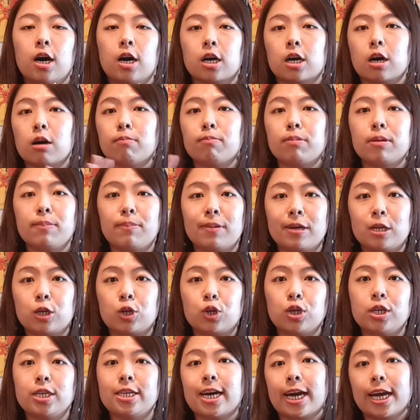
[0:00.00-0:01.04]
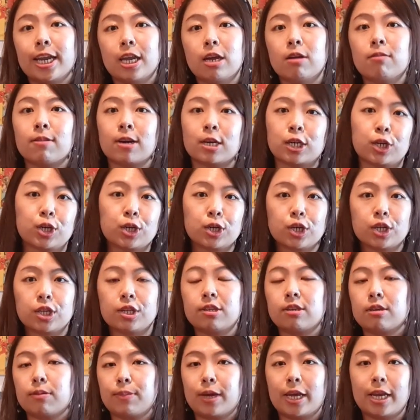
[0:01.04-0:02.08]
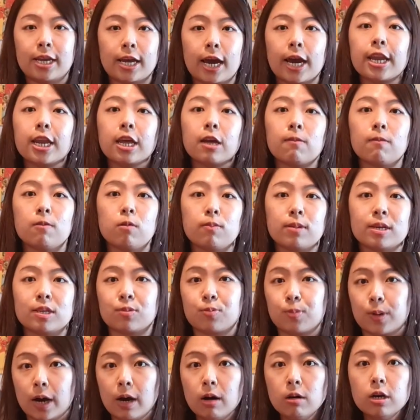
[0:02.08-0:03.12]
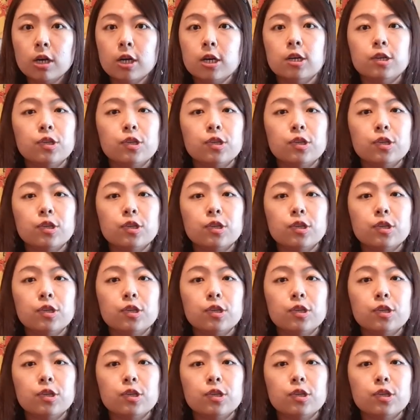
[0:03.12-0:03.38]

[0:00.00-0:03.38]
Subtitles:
complimentary dining restaurants, the main dining room as well,